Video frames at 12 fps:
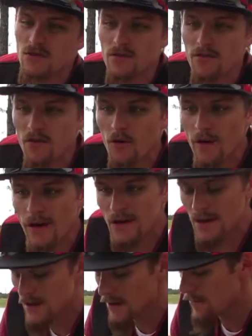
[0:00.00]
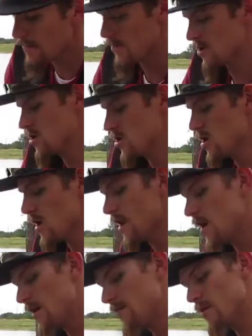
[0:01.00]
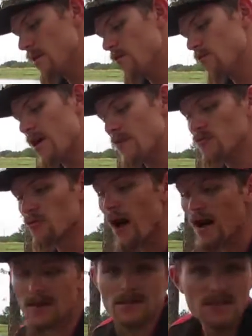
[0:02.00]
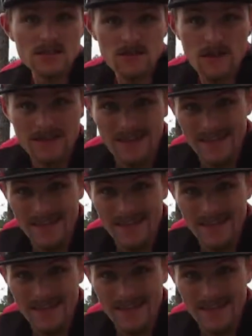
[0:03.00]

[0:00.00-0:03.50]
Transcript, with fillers: You can throw it um, in, around rocks and stuff like